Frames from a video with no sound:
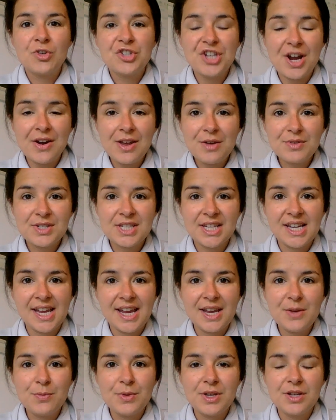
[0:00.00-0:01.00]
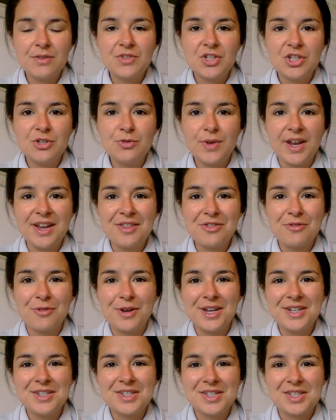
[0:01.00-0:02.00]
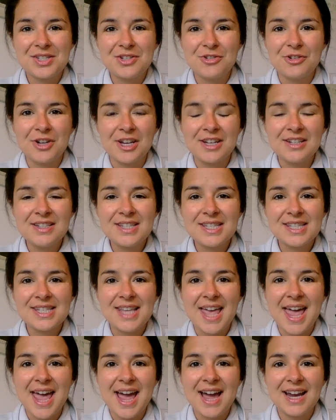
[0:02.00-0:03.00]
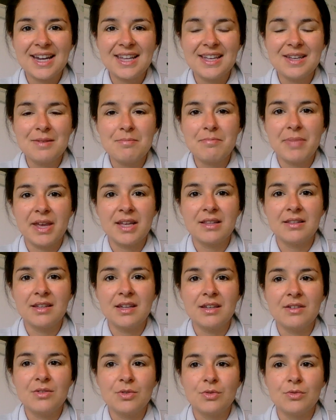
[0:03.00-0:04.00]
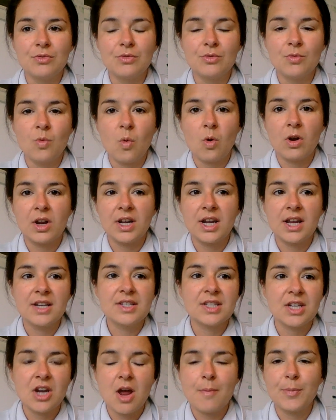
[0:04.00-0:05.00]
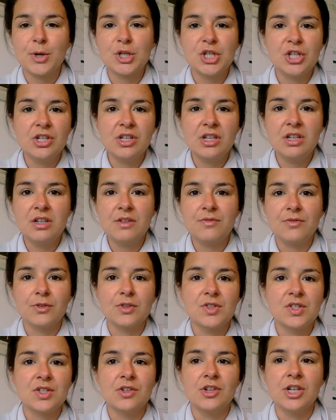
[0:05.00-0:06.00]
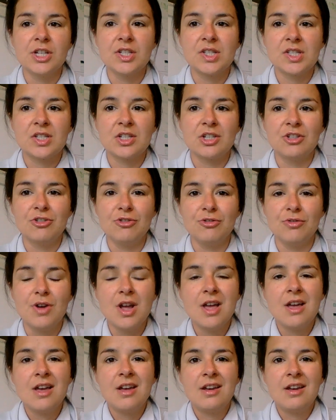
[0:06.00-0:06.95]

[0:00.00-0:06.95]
Shout out today, we have two 8th grade students, Addie and Bailey, who organized an opportunity for students to